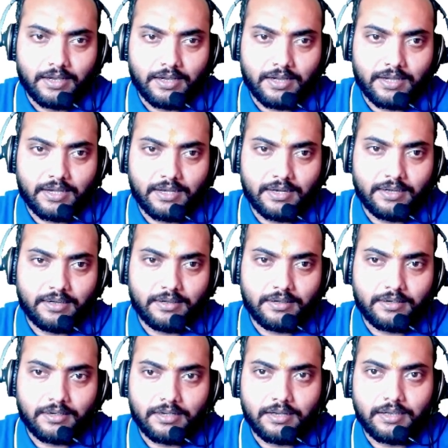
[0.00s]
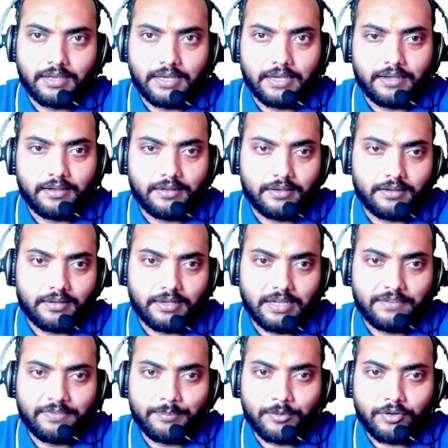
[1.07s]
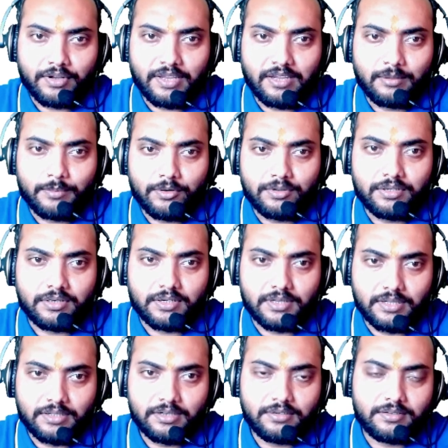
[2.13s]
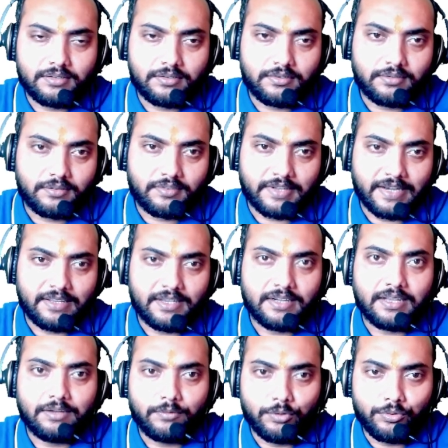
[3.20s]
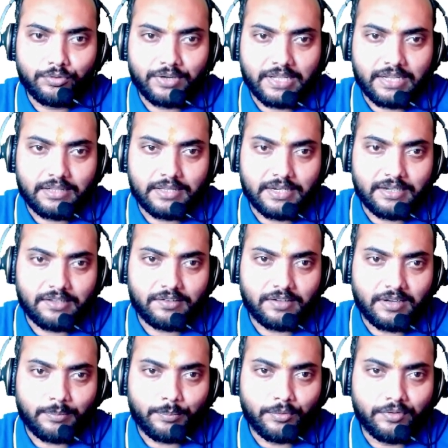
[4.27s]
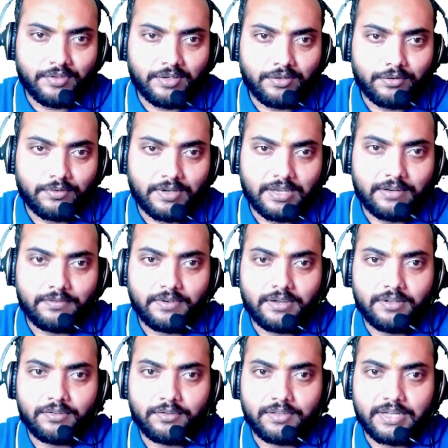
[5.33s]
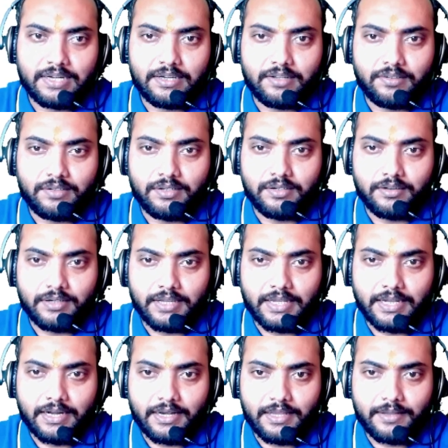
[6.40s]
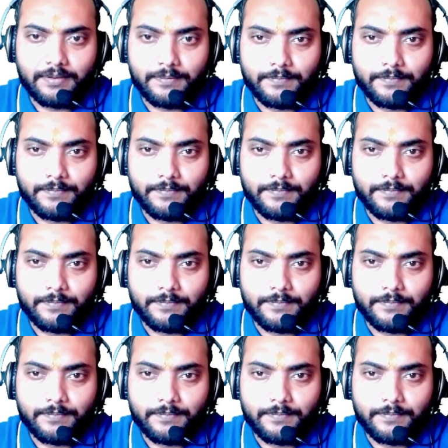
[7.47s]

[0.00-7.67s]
And if I'm talking about the another side that I want to take, that is opposite to alpha, so that is here AD.